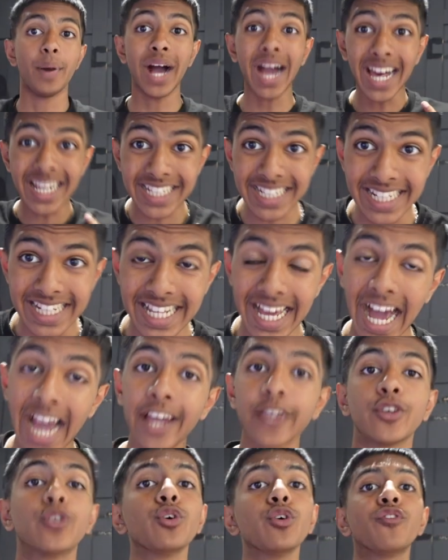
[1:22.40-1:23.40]
Personally,
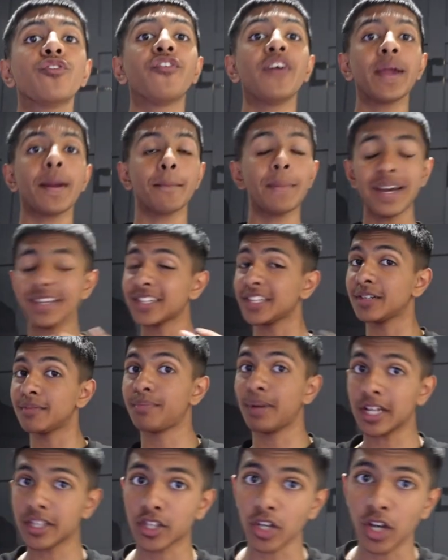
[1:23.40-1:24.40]
I do think Messi's
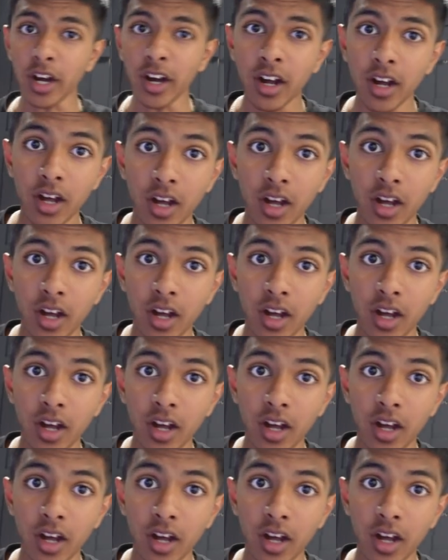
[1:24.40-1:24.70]
better.